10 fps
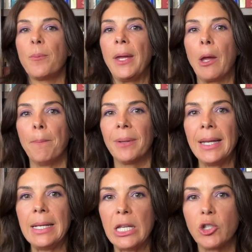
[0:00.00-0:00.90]
to be
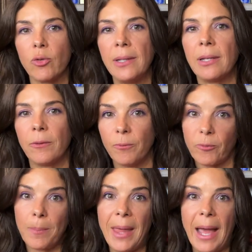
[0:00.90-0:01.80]
completely treated
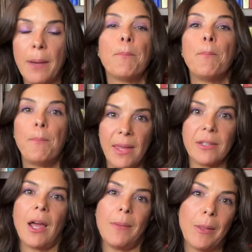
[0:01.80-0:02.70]
from that by
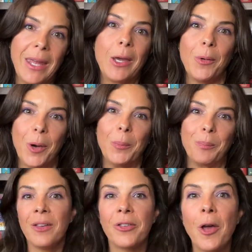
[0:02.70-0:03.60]
the time that they go
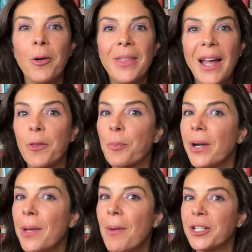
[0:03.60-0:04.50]
home. So that's
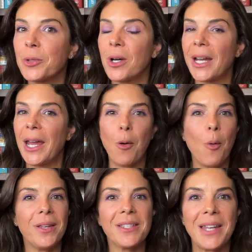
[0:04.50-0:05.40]
pretty much what I
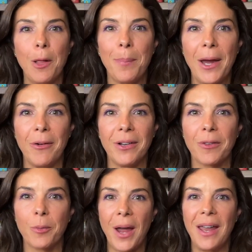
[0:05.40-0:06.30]
always tell
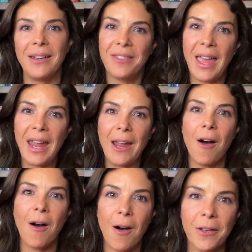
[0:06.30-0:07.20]
parents when they
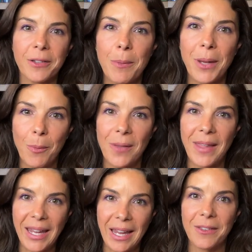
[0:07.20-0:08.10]
are asking me when
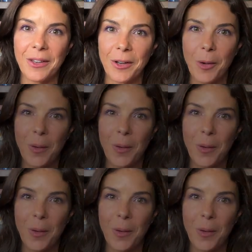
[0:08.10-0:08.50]
their kids can go